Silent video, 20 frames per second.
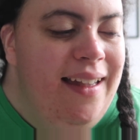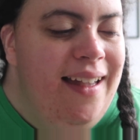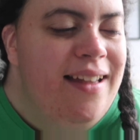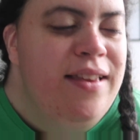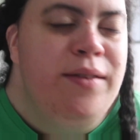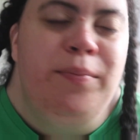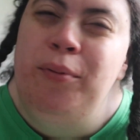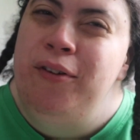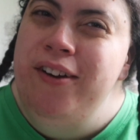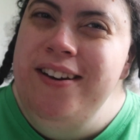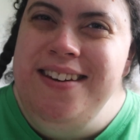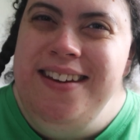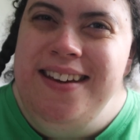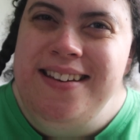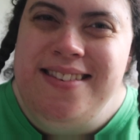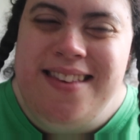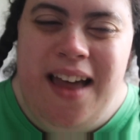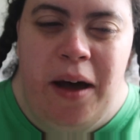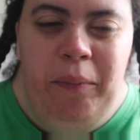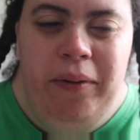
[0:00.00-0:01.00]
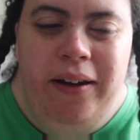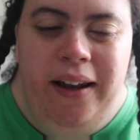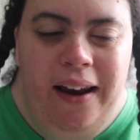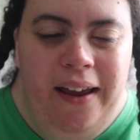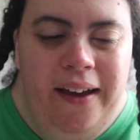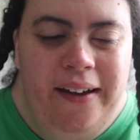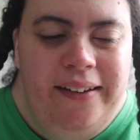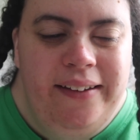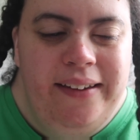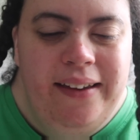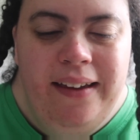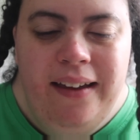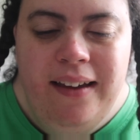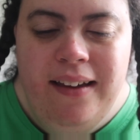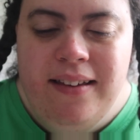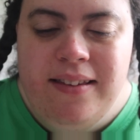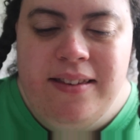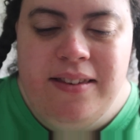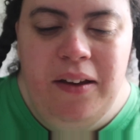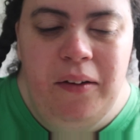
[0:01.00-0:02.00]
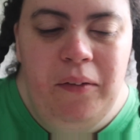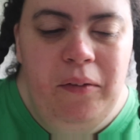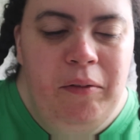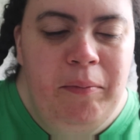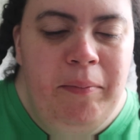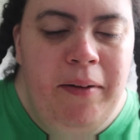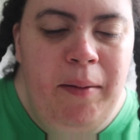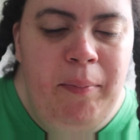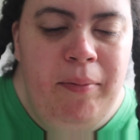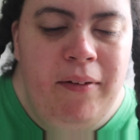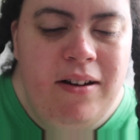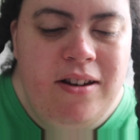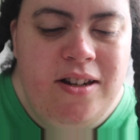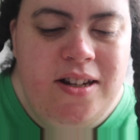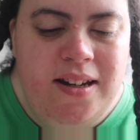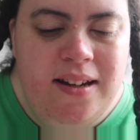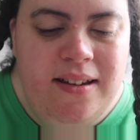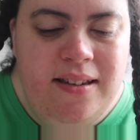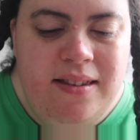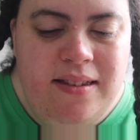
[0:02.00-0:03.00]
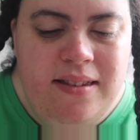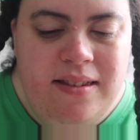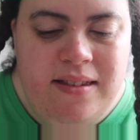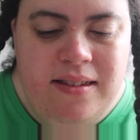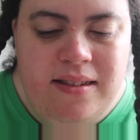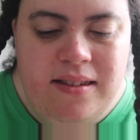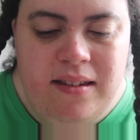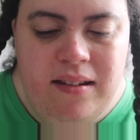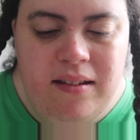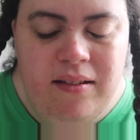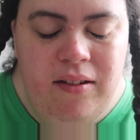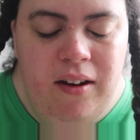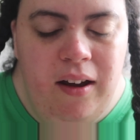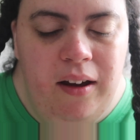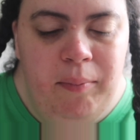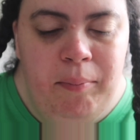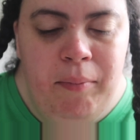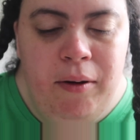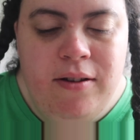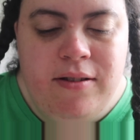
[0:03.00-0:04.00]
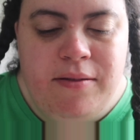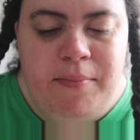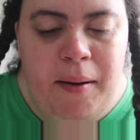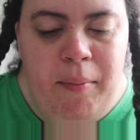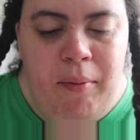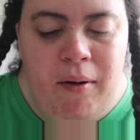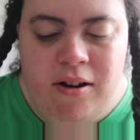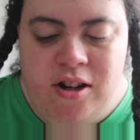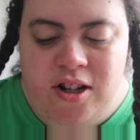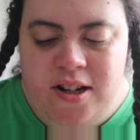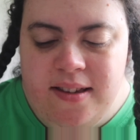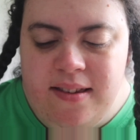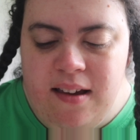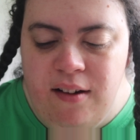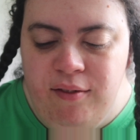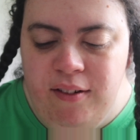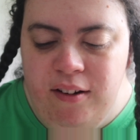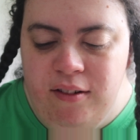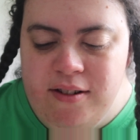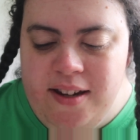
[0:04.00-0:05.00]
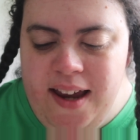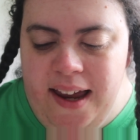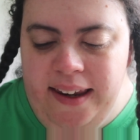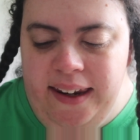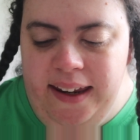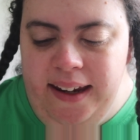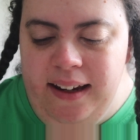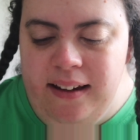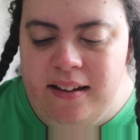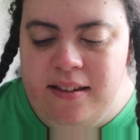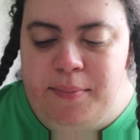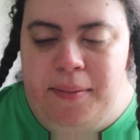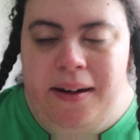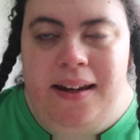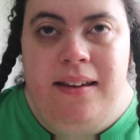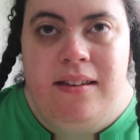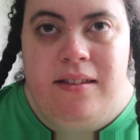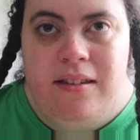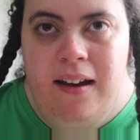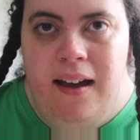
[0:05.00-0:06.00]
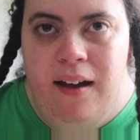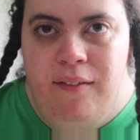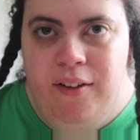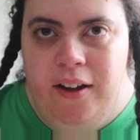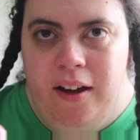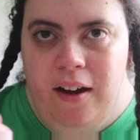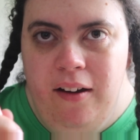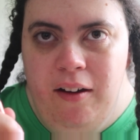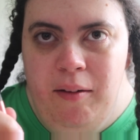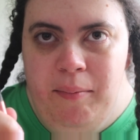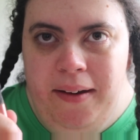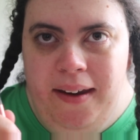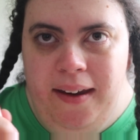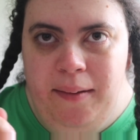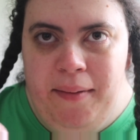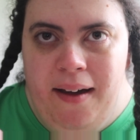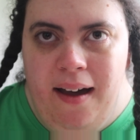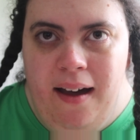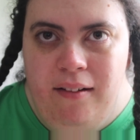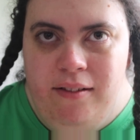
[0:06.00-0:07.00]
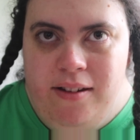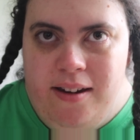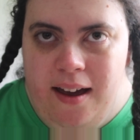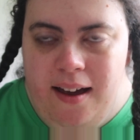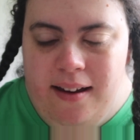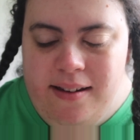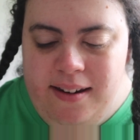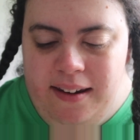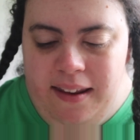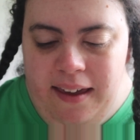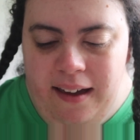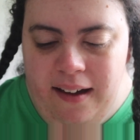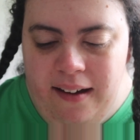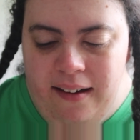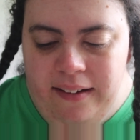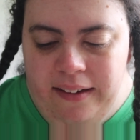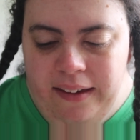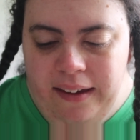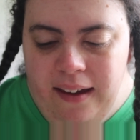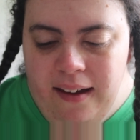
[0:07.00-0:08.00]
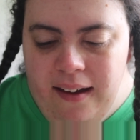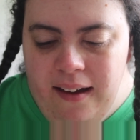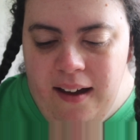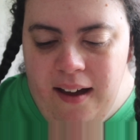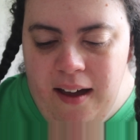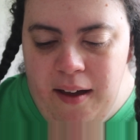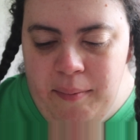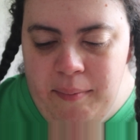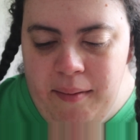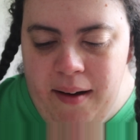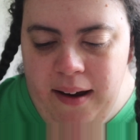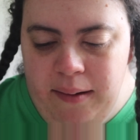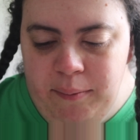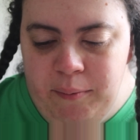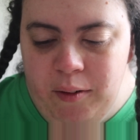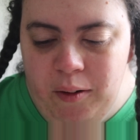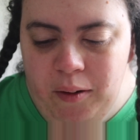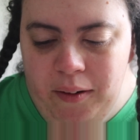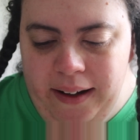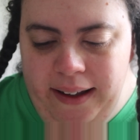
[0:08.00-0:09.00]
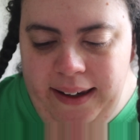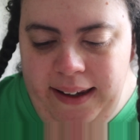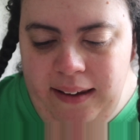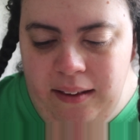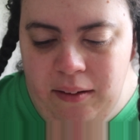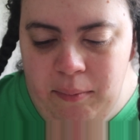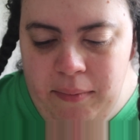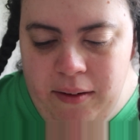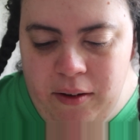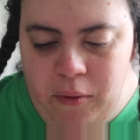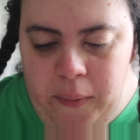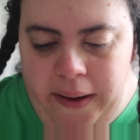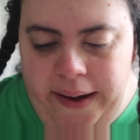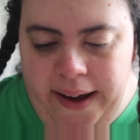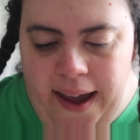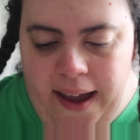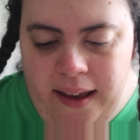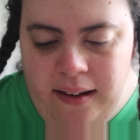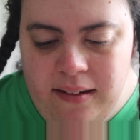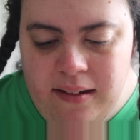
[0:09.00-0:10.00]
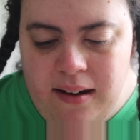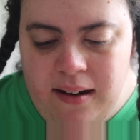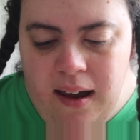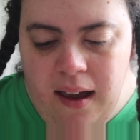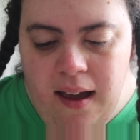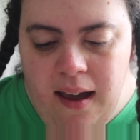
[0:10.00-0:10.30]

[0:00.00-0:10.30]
As pretty as that would look. So all my brushes, no, most of my brushes are Real Techniques. Please don't have a go at me about how dirty they are. I will clean them this weekend.